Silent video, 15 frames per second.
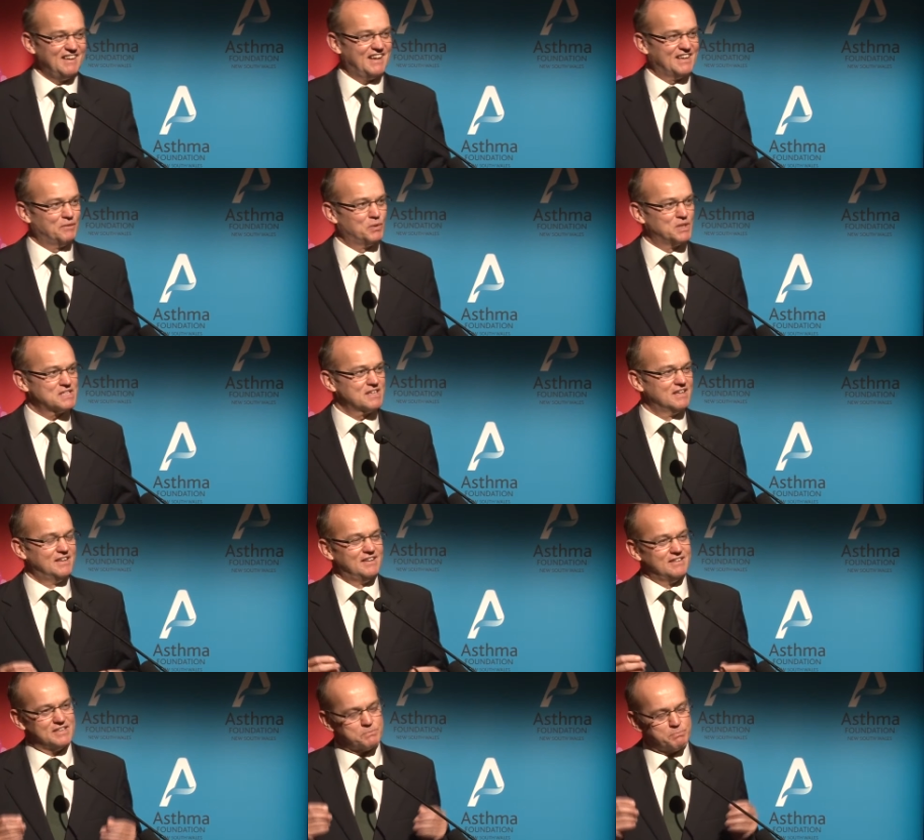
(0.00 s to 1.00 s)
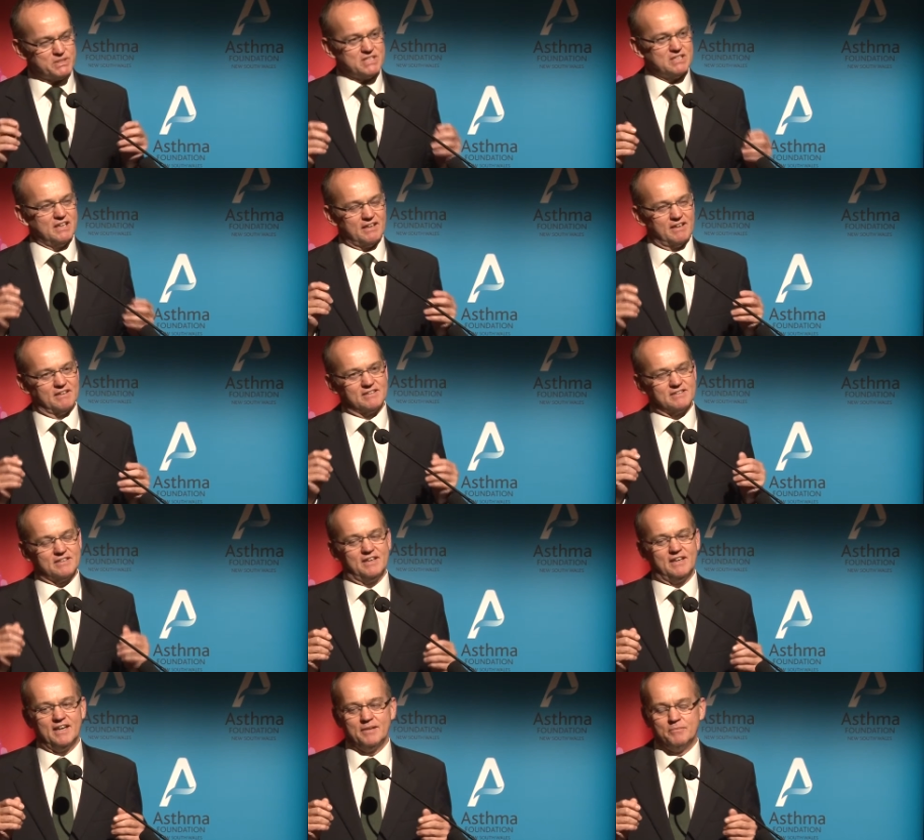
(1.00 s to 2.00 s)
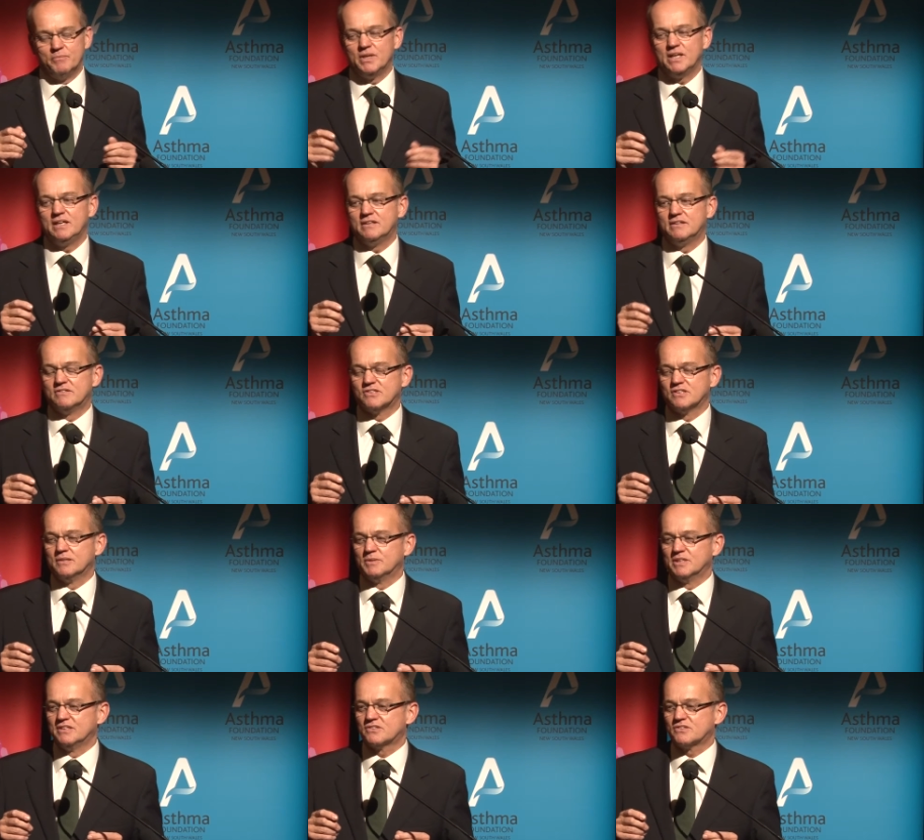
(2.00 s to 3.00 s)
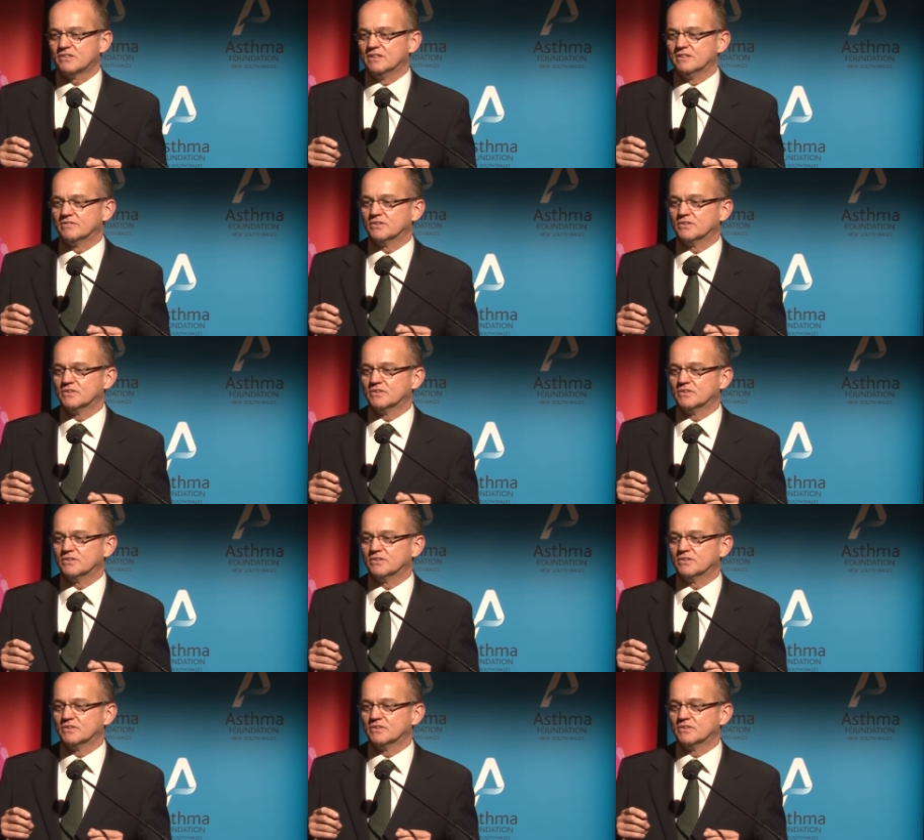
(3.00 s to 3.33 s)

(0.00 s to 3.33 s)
And it was this particular time in German history,